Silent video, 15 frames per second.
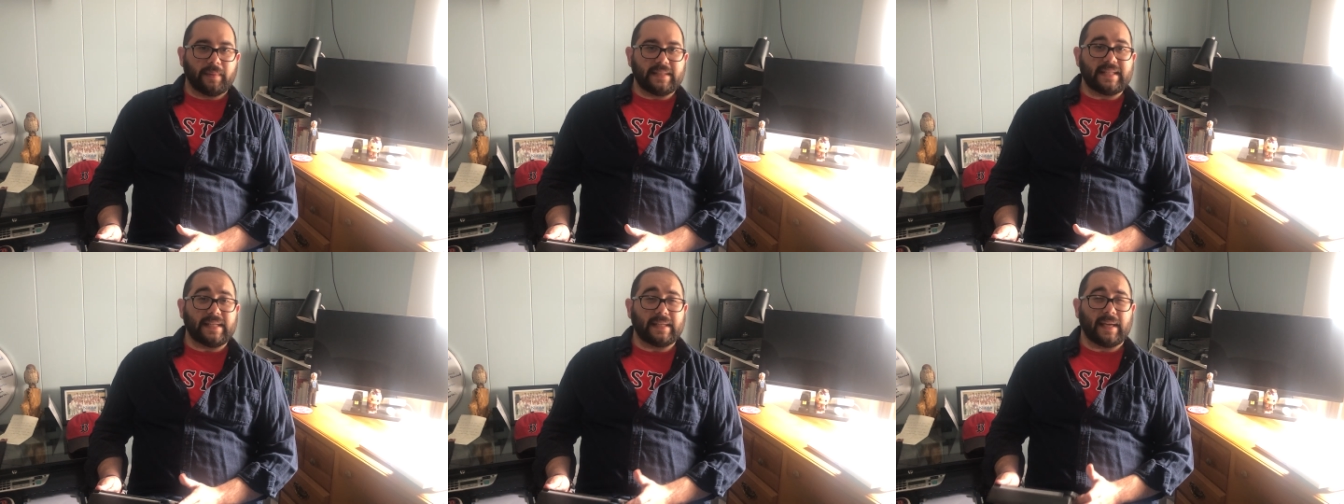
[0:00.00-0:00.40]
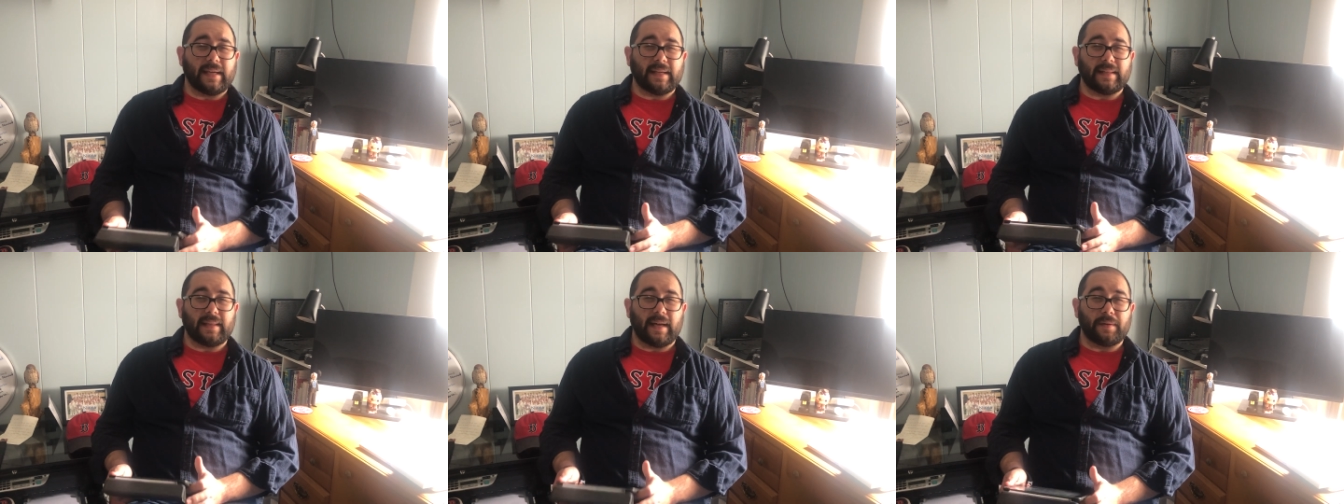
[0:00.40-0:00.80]

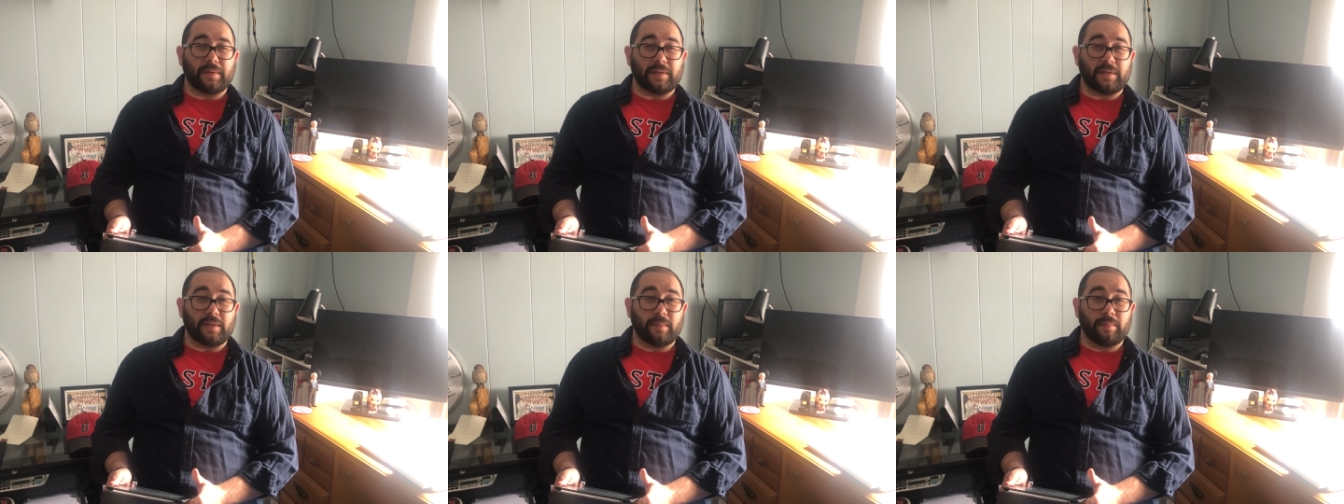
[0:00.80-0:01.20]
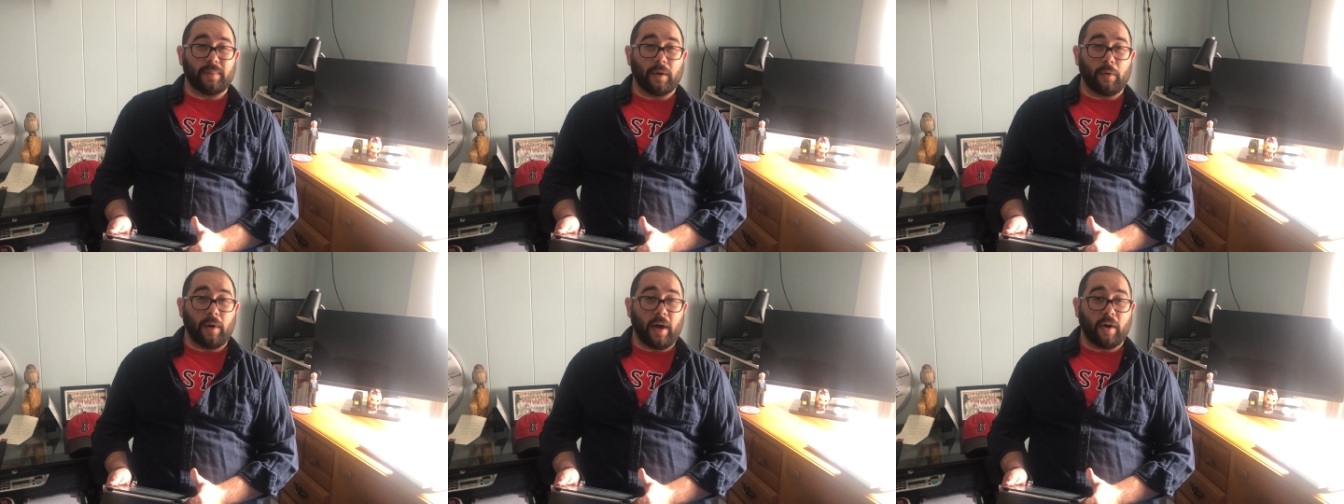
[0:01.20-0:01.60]
dedicated that one to
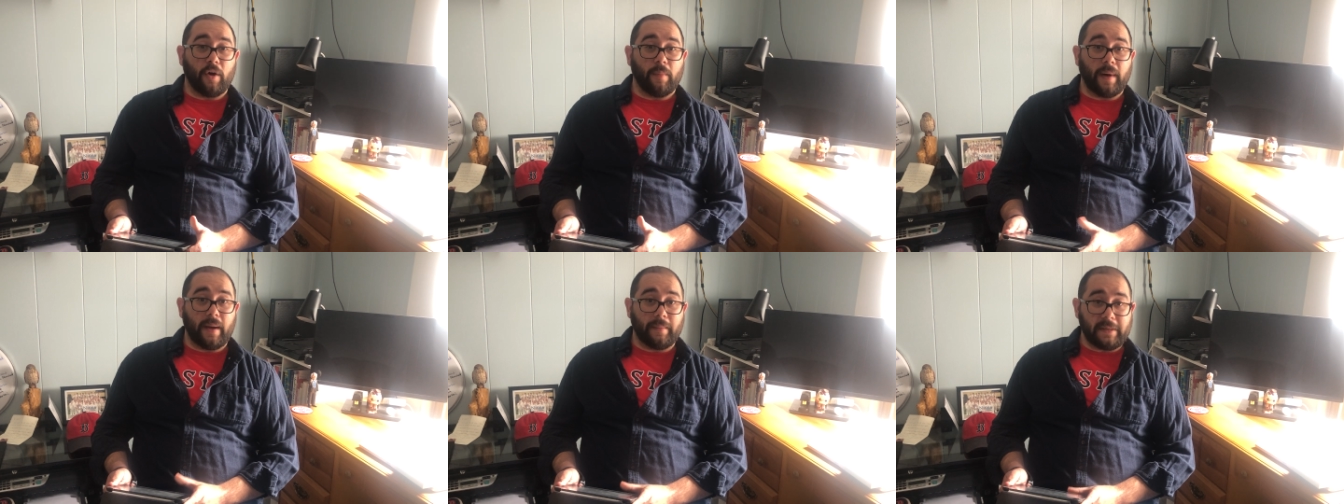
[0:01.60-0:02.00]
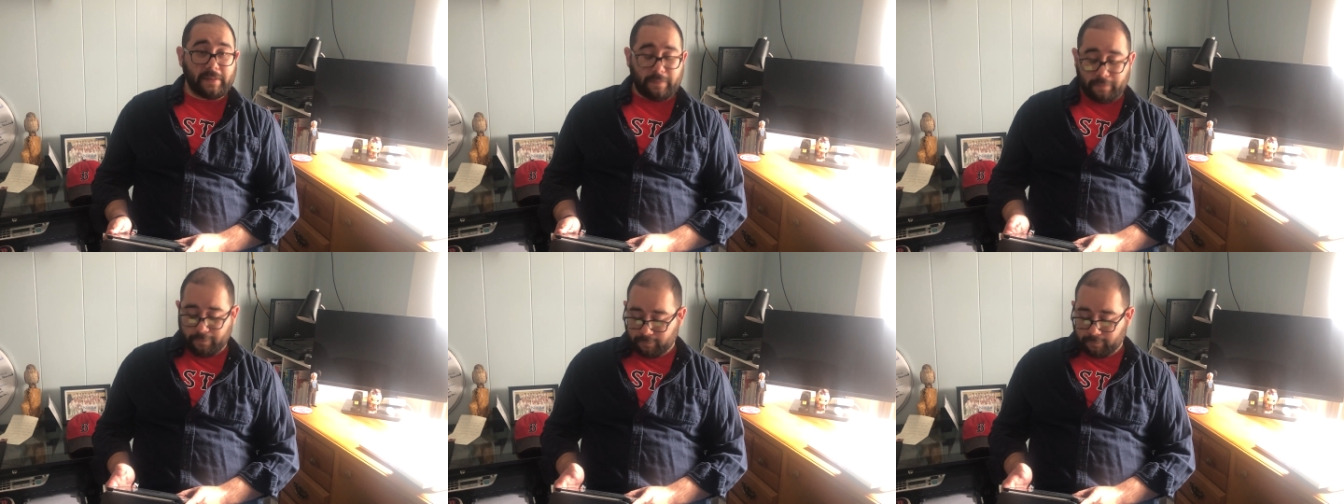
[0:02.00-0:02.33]
Barack Obama.